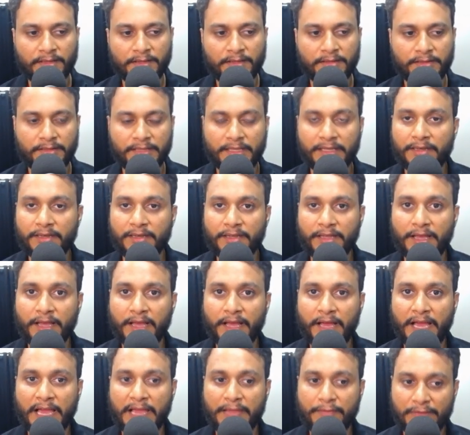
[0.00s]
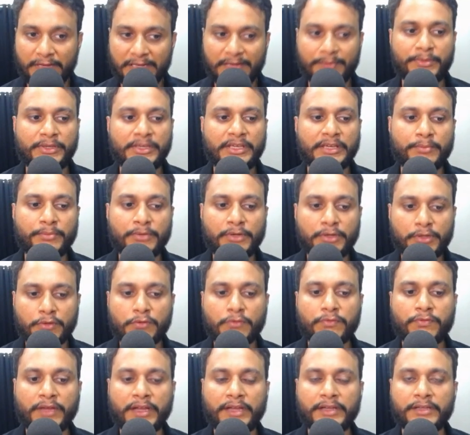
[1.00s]
then I will be able
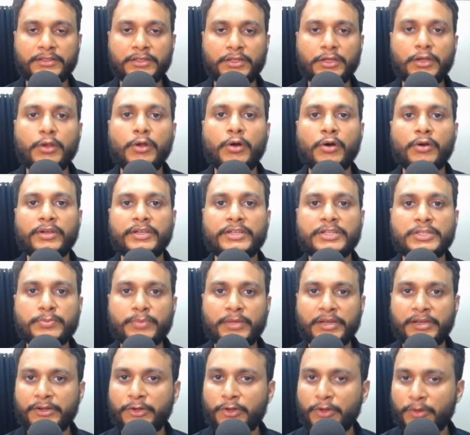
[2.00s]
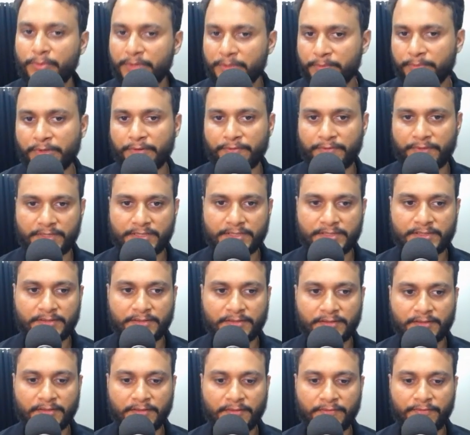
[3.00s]
to find the longest palindromic prefix.
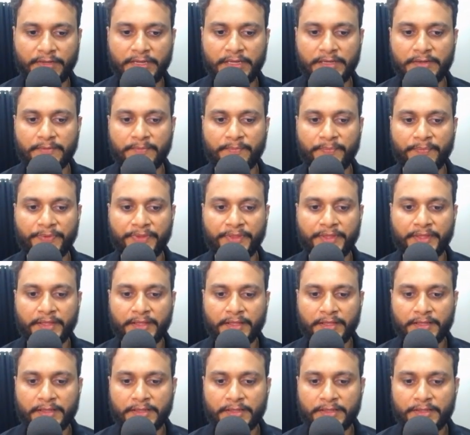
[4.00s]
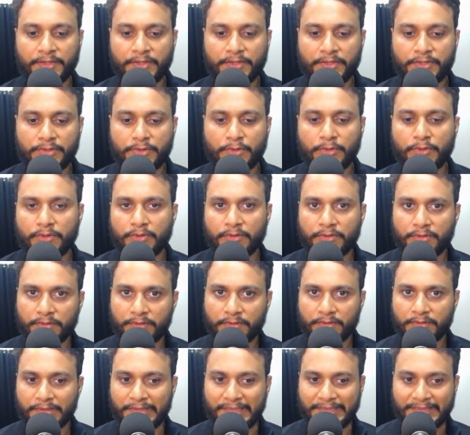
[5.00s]
Fine. So
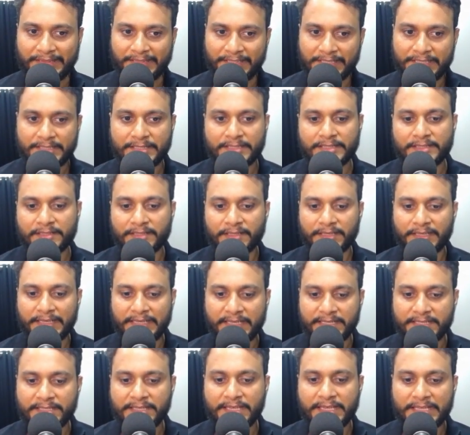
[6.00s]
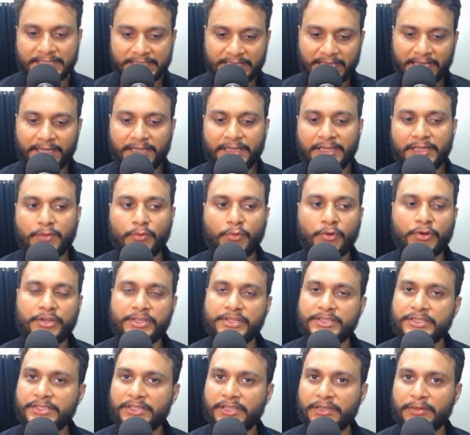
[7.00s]
this is exactly what
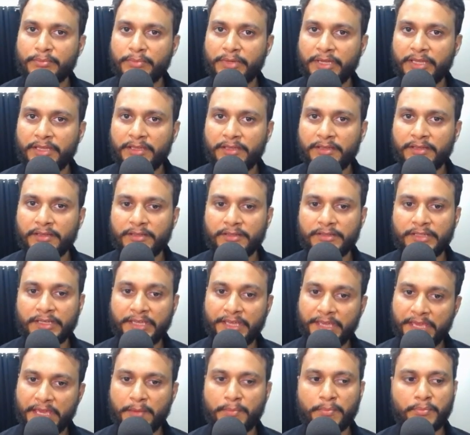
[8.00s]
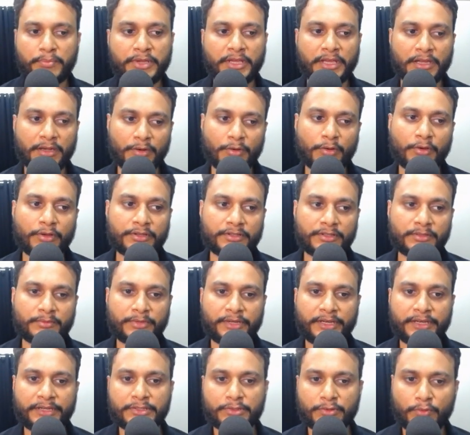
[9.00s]
is done by the KMP algorithm,
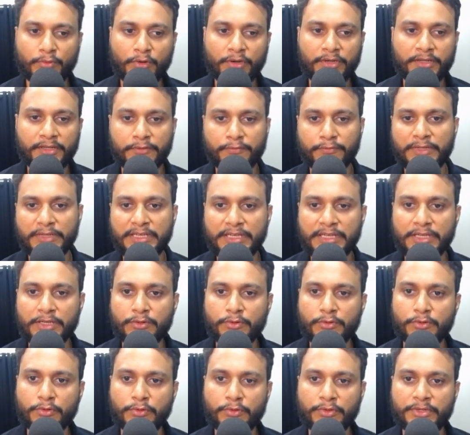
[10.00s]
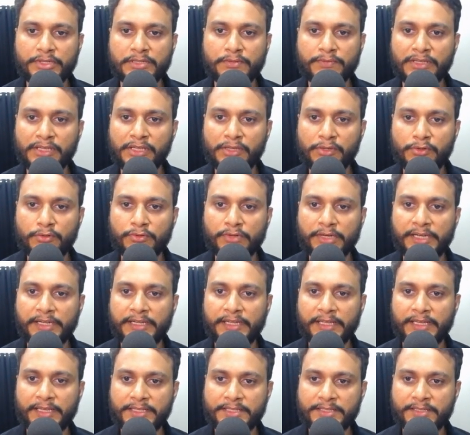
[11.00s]
right? So what we need to do is, we need to
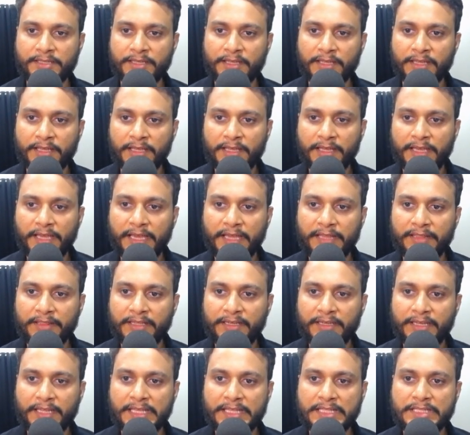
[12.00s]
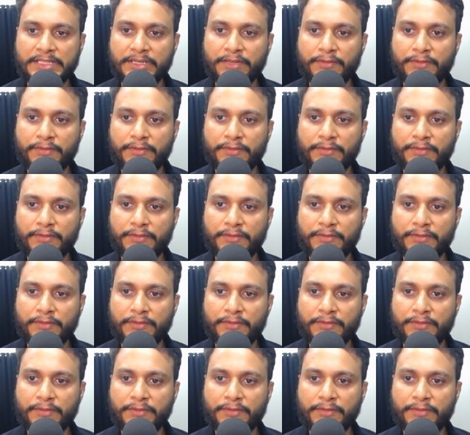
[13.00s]
write S and then S